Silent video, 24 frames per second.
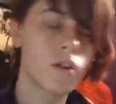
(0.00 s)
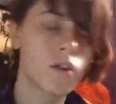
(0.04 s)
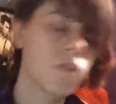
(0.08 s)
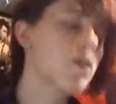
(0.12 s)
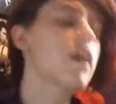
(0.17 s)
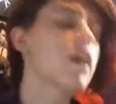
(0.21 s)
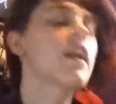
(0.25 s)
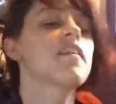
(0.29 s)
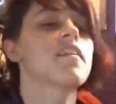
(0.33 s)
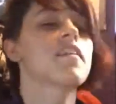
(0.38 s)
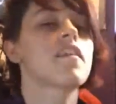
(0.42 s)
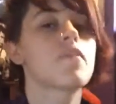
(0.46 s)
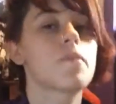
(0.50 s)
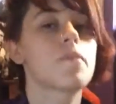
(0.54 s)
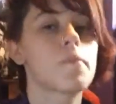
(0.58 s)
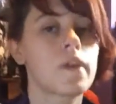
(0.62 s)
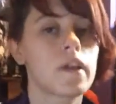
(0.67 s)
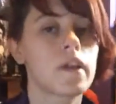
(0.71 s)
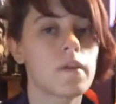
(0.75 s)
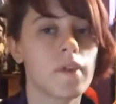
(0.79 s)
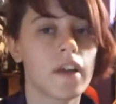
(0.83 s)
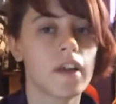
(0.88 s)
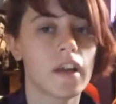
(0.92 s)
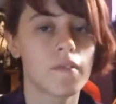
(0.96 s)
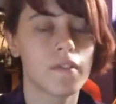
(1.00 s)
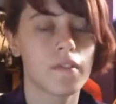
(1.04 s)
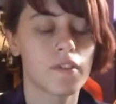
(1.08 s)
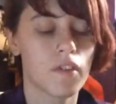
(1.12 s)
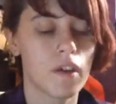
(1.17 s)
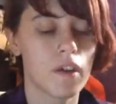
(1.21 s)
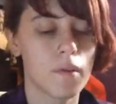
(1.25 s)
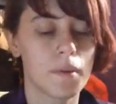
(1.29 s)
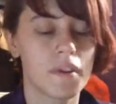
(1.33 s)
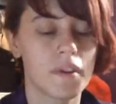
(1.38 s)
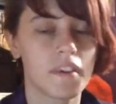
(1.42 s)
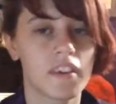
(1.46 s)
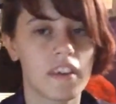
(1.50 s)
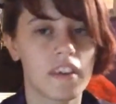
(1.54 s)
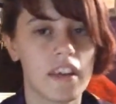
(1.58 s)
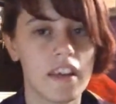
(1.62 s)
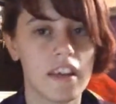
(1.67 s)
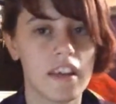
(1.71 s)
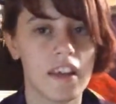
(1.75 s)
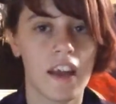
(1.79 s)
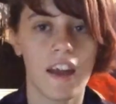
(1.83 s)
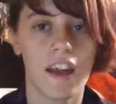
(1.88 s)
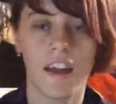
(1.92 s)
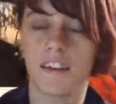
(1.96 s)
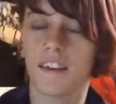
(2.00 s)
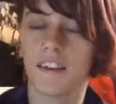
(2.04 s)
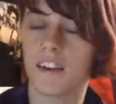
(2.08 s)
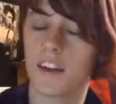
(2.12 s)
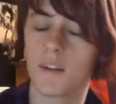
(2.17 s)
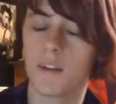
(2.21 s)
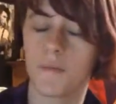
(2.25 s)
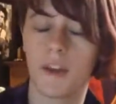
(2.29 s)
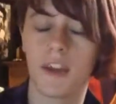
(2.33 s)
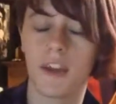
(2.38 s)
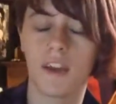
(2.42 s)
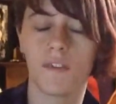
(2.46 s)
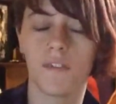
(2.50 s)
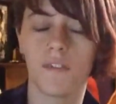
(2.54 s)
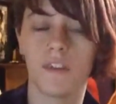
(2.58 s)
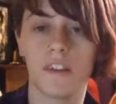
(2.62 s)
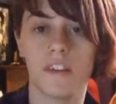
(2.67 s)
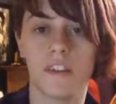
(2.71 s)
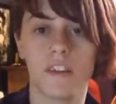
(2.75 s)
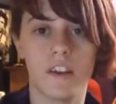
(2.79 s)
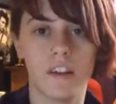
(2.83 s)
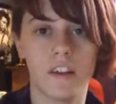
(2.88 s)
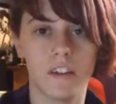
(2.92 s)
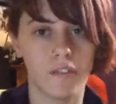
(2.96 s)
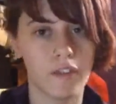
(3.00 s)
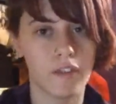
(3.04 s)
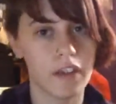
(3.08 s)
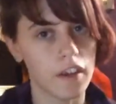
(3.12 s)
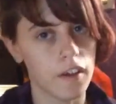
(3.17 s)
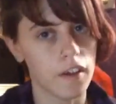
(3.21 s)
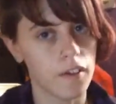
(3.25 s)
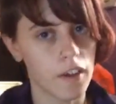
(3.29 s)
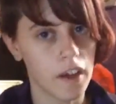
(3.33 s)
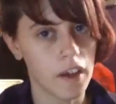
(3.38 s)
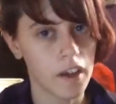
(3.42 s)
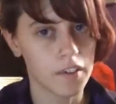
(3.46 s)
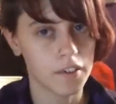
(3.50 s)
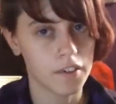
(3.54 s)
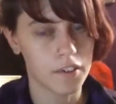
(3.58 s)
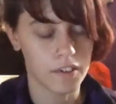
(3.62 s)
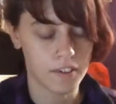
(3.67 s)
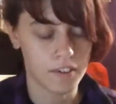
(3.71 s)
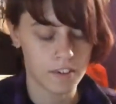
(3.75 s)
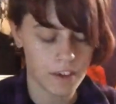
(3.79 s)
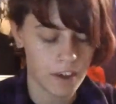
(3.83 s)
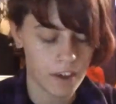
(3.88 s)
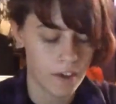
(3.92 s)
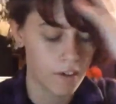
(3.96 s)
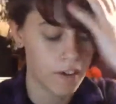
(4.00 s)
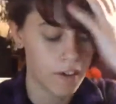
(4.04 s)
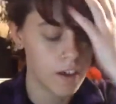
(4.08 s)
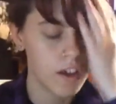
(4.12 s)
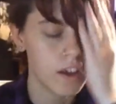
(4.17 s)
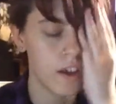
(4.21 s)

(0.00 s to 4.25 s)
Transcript: Greetings everybody, my name is Great British Geek and I'm here with another video, as you can tell.